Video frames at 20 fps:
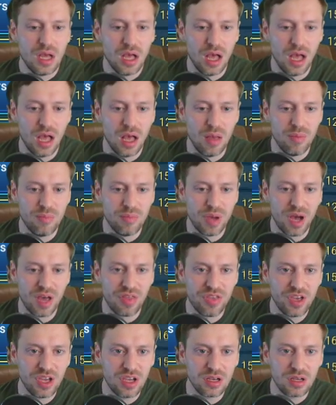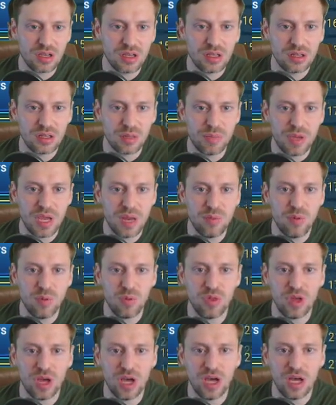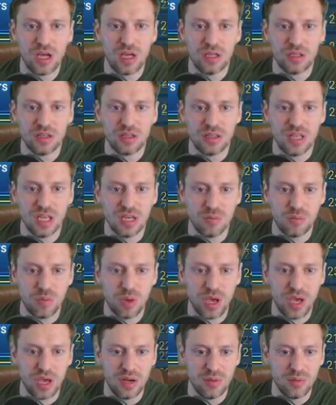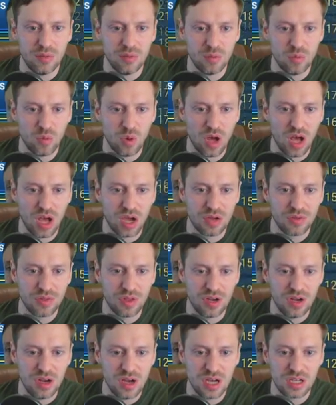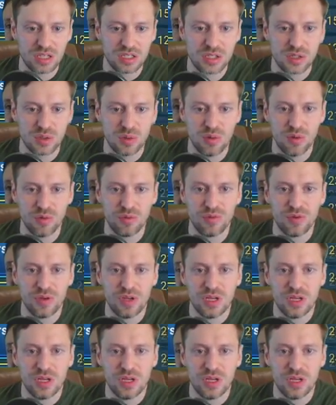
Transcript: Um, but I think the people that did put in work the last sort of